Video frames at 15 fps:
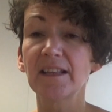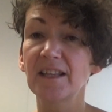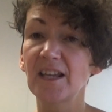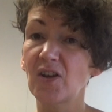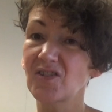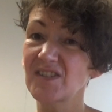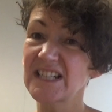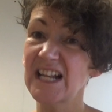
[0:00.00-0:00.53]
They
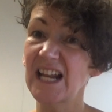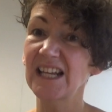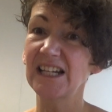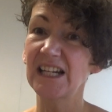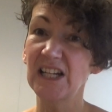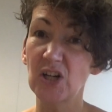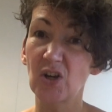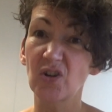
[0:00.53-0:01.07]
are
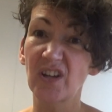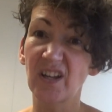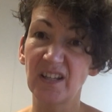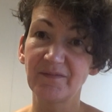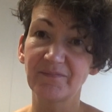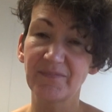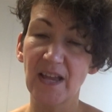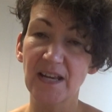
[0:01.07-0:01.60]
slightly
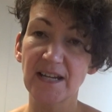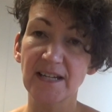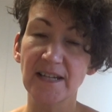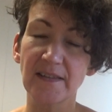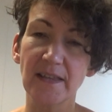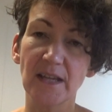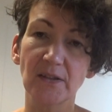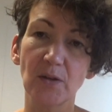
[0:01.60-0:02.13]
longer than
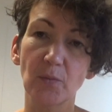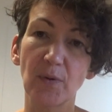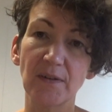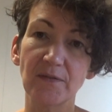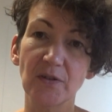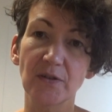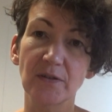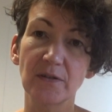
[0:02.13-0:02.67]
anything that
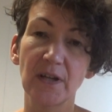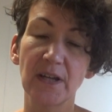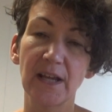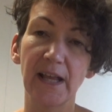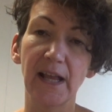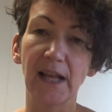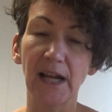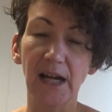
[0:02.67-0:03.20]
we've done
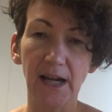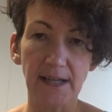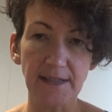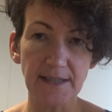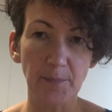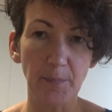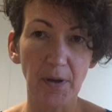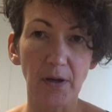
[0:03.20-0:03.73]
in
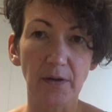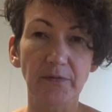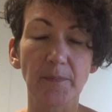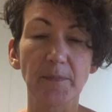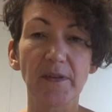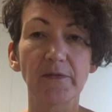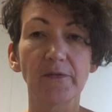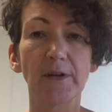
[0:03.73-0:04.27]
class, apart
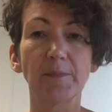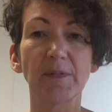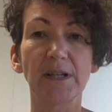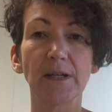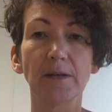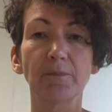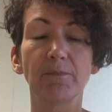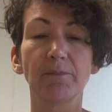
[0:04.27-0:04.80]
from the 3-minute